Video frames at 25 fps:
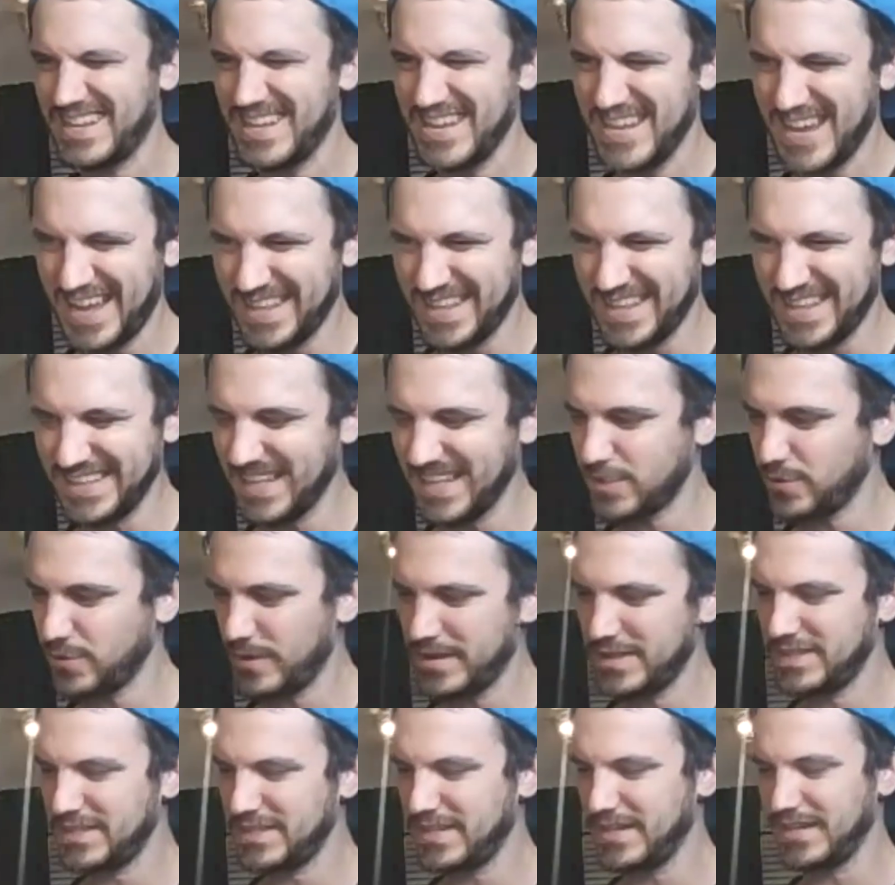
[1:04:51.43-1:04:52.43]
I think that's where
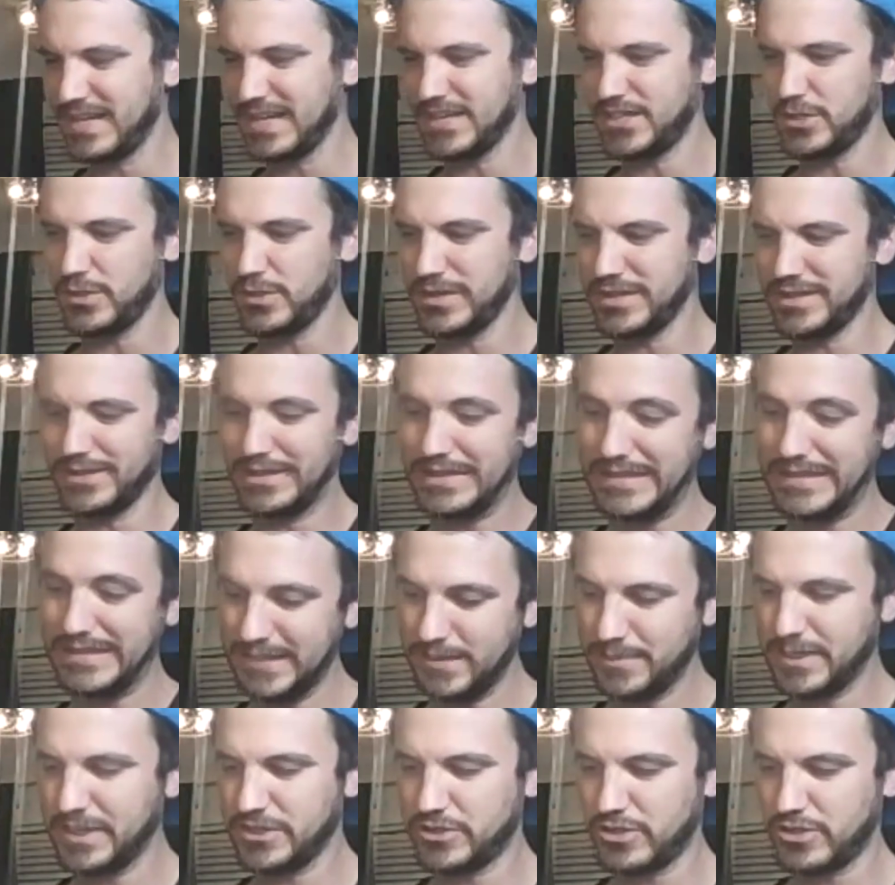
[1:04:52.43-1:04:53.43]
this is going to get you into a
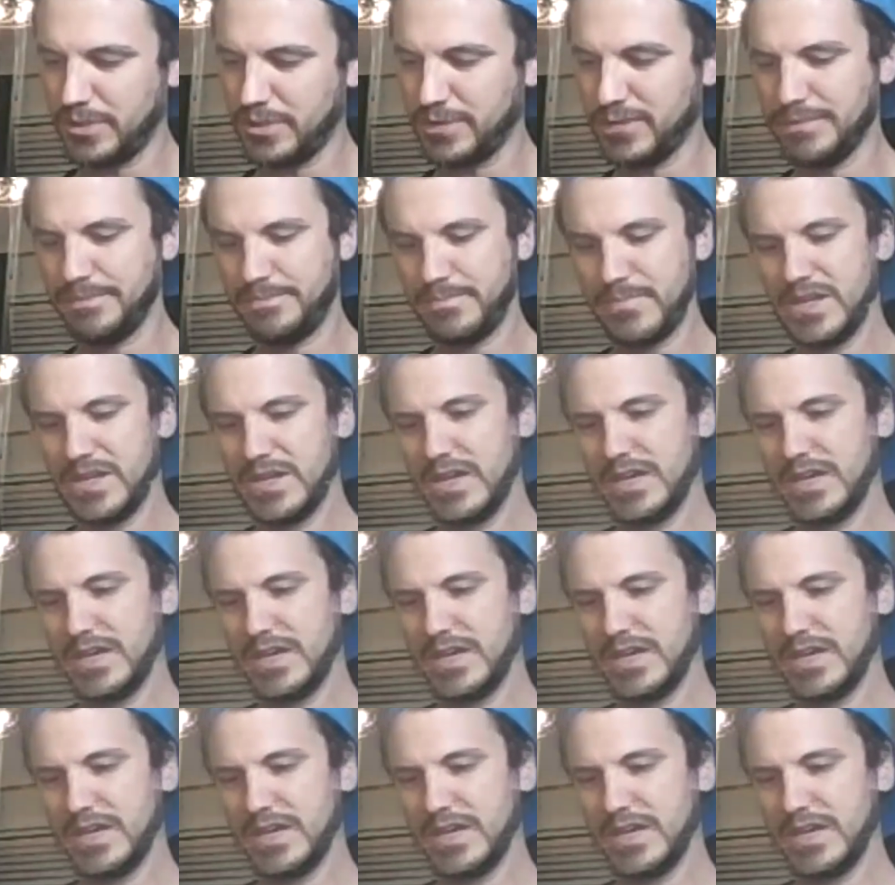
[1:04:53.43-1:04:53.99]
little bit of trouble.